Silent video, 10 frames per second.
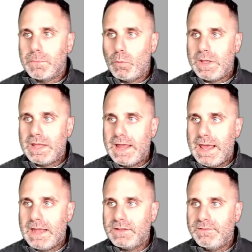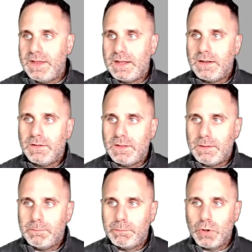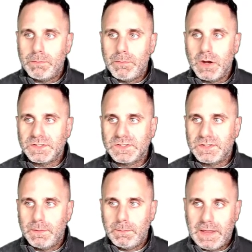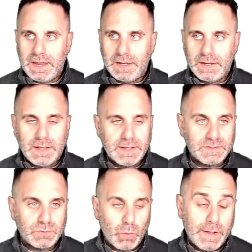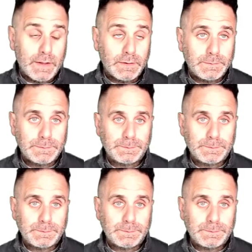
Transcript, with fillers: We can activate the bookmarks pane as well.